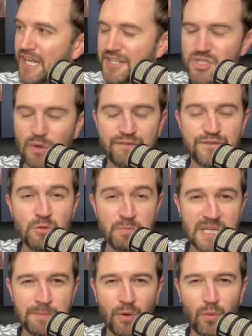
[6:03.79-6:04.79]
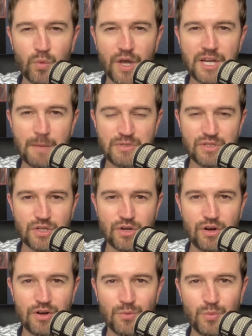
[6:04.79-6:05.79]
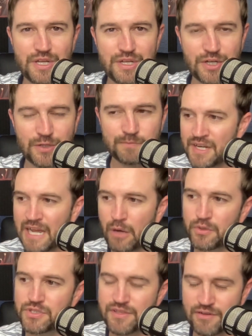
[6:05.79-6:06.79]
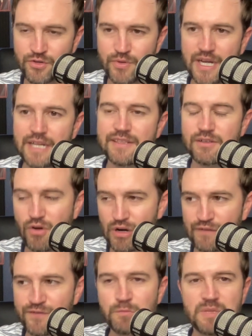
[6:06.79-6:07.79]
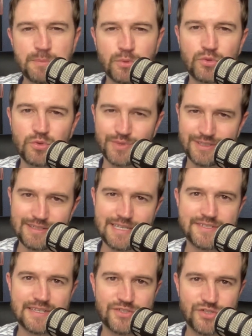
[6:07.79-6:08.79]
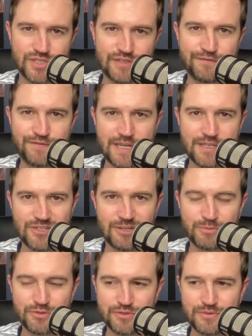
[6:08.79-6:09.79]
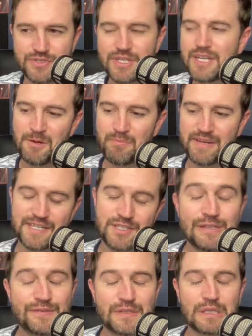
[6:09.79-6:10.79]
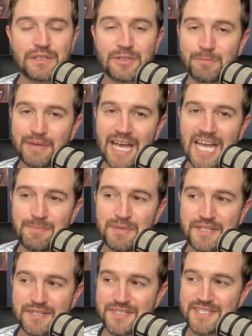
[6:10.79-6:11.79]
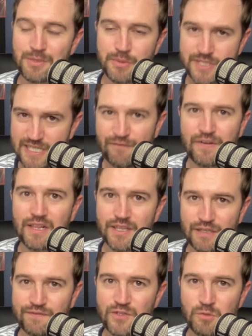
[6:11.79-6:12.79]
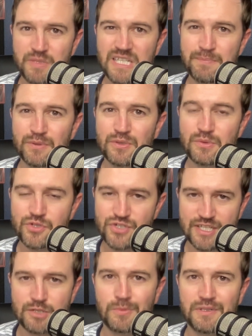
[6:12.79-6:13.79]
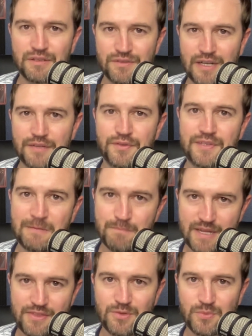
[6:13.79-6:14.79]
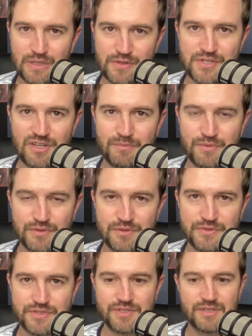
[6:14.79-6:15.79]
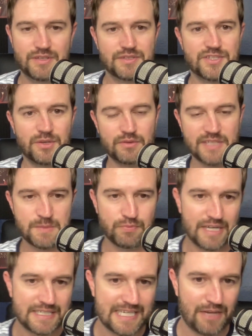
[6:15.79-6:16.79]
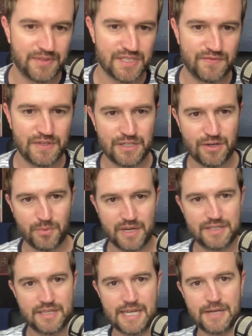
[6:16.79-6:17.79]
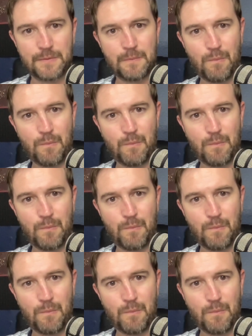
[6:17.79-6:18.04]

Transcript: And so a few people run up to the car window. Now, to their credit, there are a few people who realize that it's just a fake Tom Cruise, but I do feel a little bad because there were definitely a few people who genuinely thought that they met the real Tom Cruise. So let's break down this video right now.